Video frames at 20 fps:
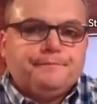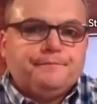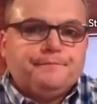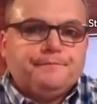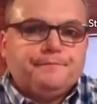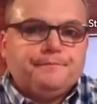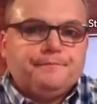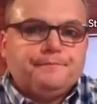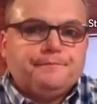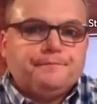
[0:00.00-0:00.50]

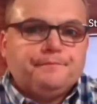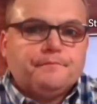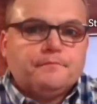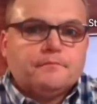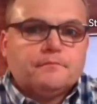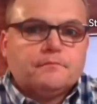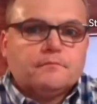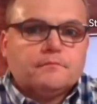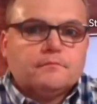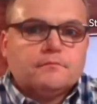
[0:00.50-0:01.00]

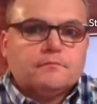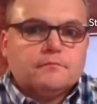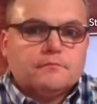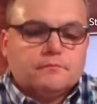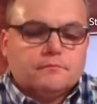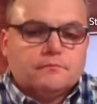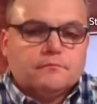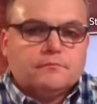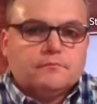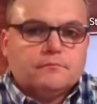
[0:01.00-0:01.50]

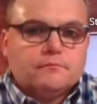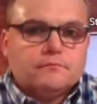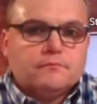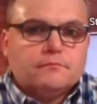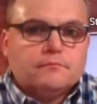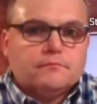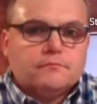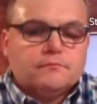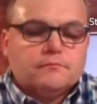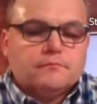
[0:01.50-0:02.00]

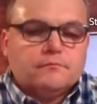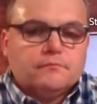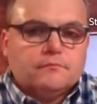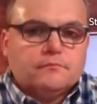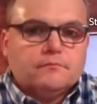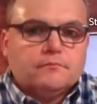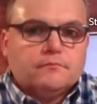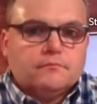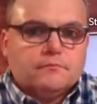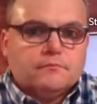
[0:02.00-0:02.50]

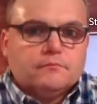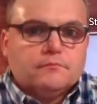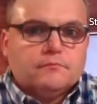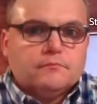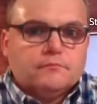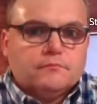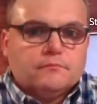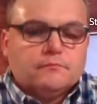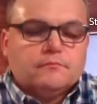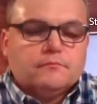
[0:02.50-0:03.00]

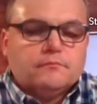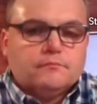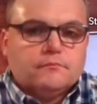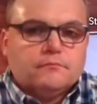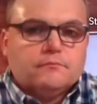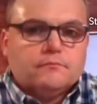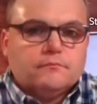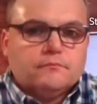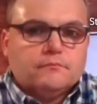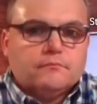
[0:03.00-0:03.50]

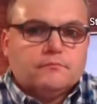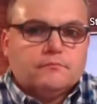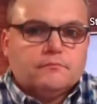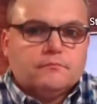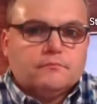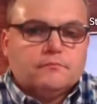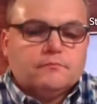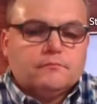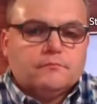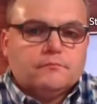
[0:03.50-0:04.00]

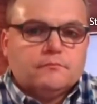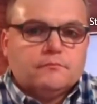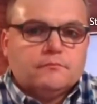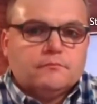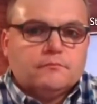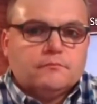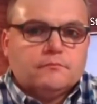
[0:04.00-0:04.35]
[no speech]